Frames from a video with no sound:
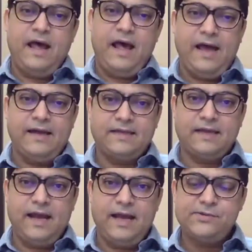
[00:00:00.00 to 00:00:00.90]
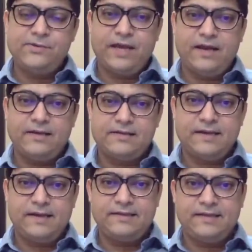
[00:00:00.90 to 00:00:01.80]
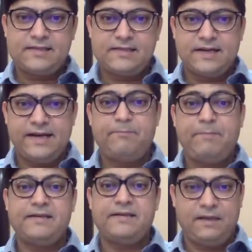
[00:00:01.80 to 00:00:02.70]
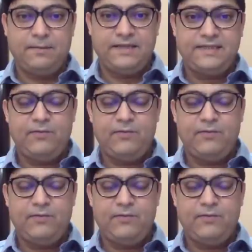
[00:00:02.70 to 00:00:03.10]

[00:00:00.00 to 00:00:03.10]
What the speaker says: And as you can understand, things are getting better day by day.